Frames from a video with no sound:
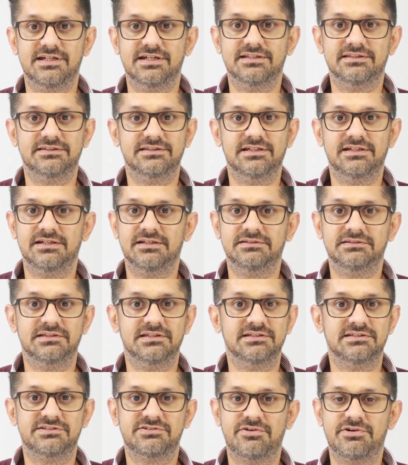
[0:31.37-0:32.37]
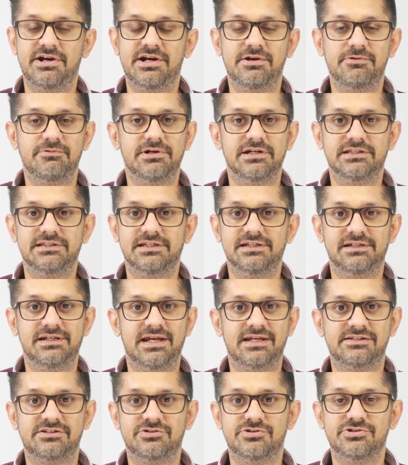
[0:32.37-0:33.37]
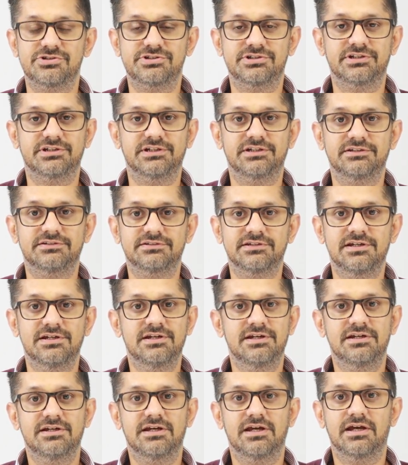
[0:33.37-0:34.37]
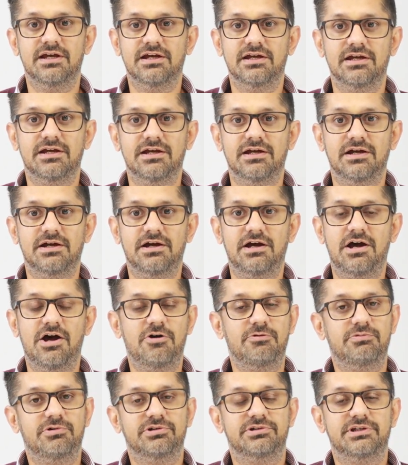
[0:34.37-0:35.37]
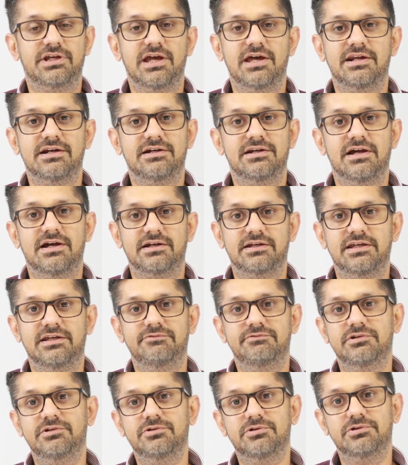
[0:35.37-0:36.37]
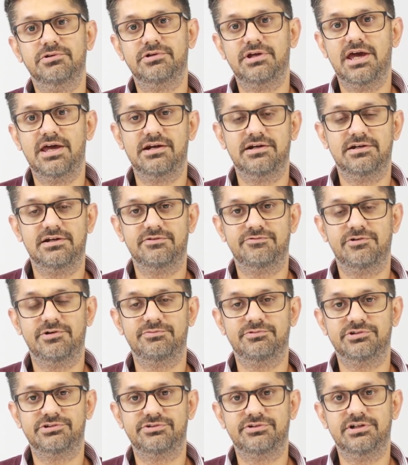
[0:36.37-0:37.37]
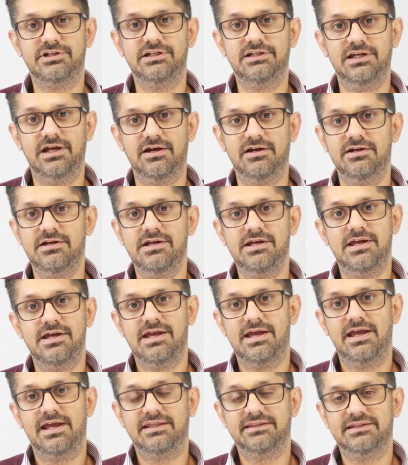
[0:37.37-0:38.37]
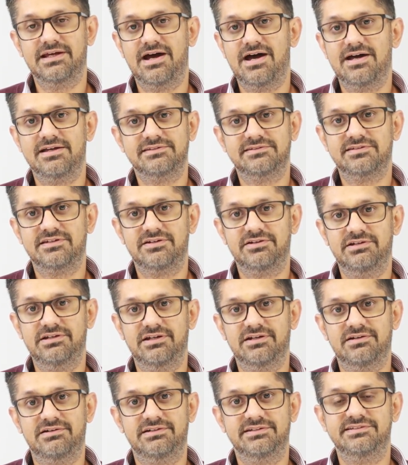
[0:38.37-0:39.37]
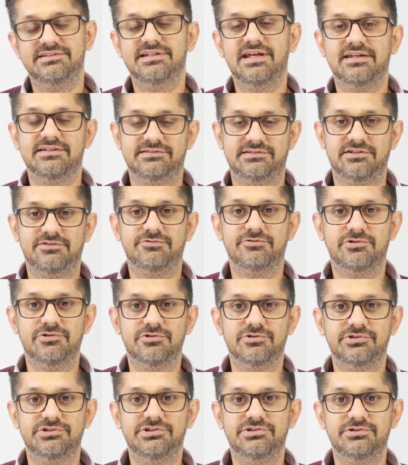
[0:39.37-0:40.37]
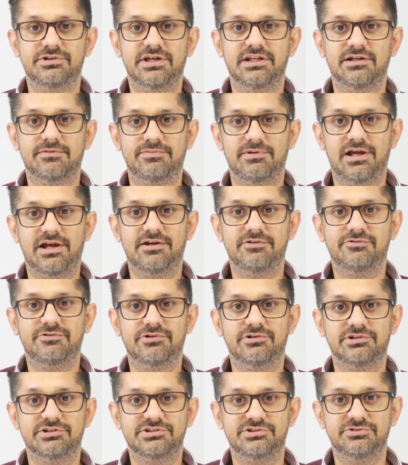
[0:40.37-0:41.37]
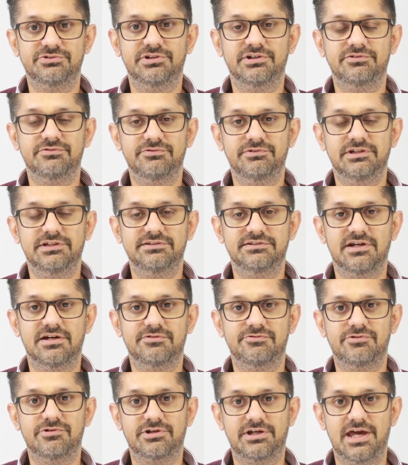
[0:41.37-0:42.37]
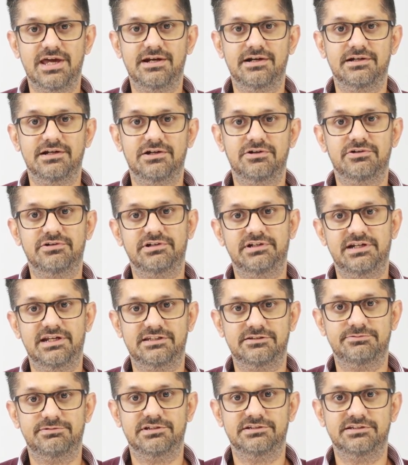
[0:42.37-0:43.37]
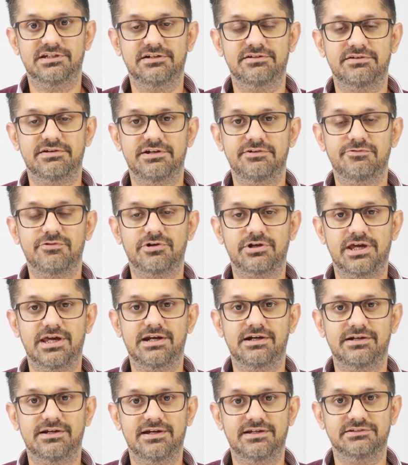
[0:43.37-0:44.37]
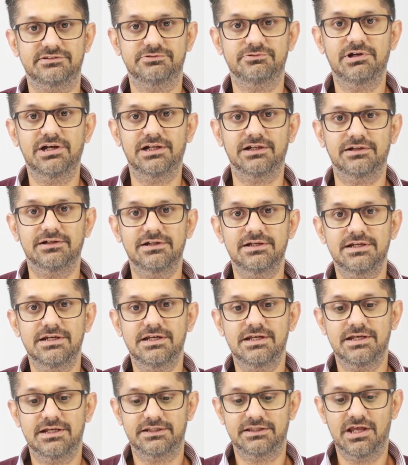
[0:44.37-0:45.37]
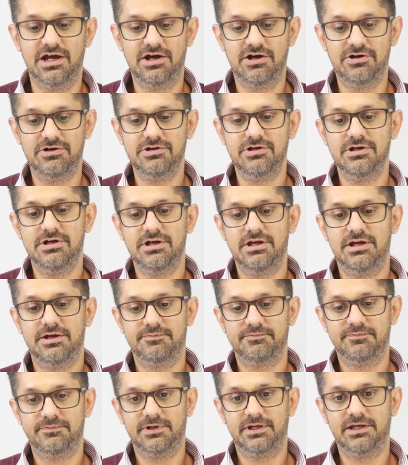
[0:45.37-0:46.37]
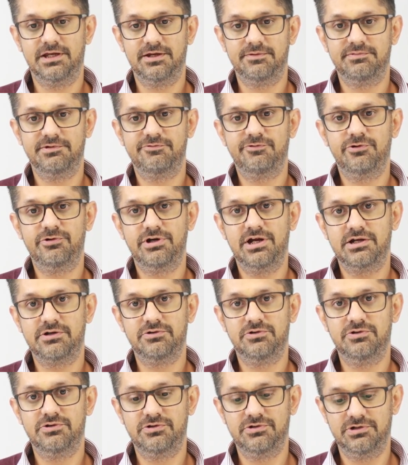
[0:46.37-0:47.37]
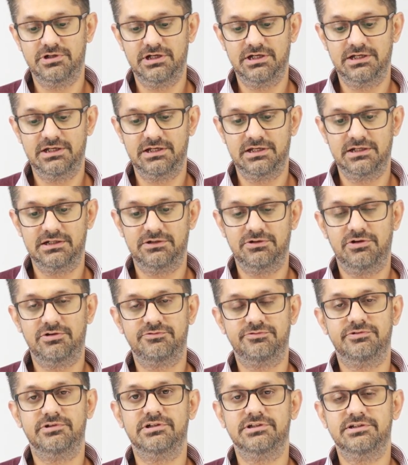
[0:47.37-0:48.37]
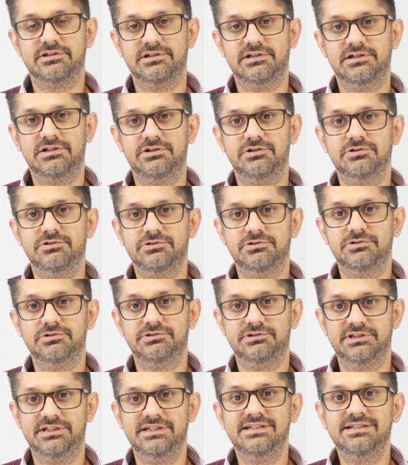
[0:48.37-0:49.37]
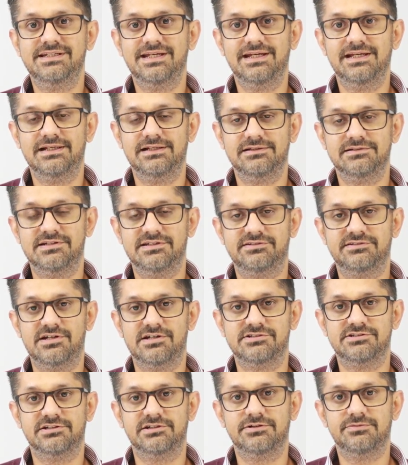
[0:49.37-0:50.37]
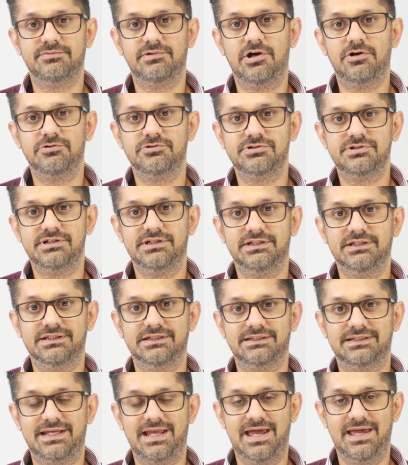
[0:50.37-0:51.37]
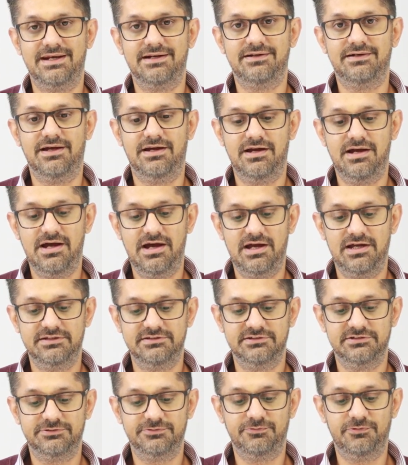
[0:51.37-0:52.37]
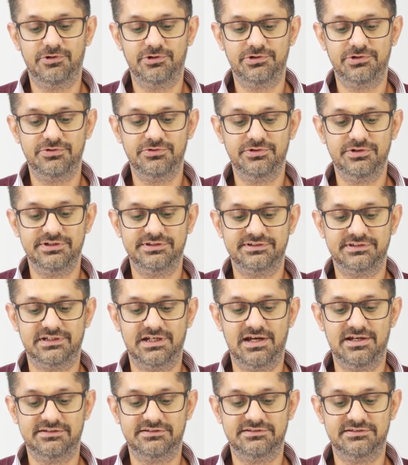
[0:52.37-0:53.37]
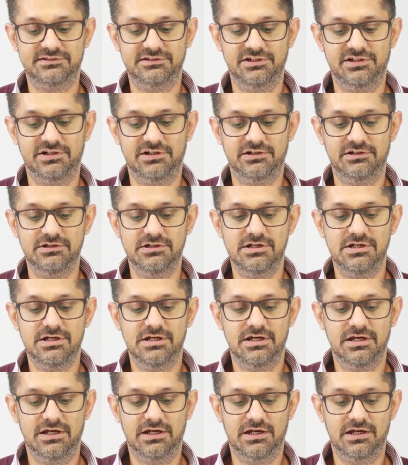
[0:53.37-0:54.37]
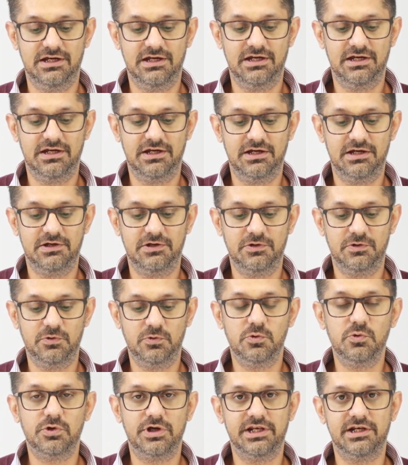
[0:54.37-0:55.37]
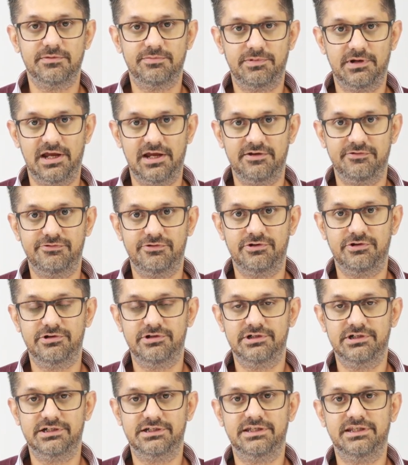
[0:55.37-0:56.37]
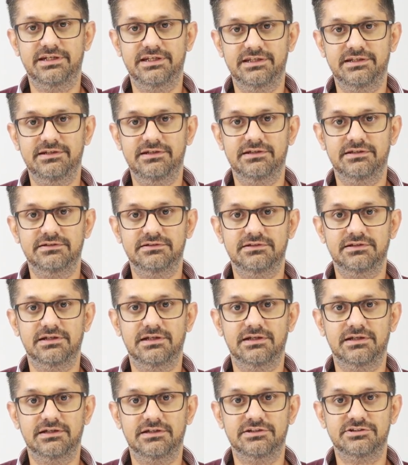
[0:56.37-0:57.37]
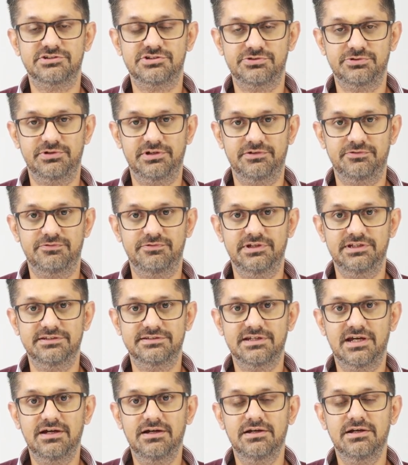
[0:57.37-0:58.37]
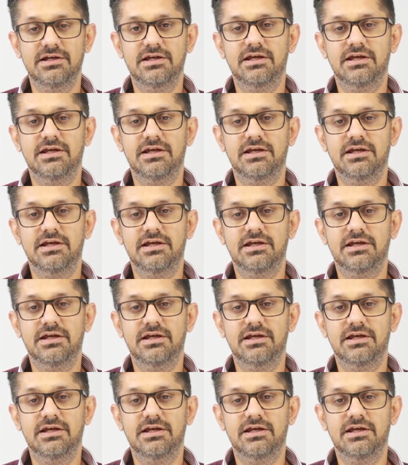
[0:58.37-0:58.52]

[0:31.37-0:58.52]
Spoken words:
And then straight away, the next question is, how about Canada? Can we go to Canada from Australia? And the answer here is yes, of course, you can apply for a student visa for Canada or an express entry for Canada as well. Now, before I go a lot further into detailed discussion about Canada, I just want to discuss, uh, who can apply for a Canadian student visa.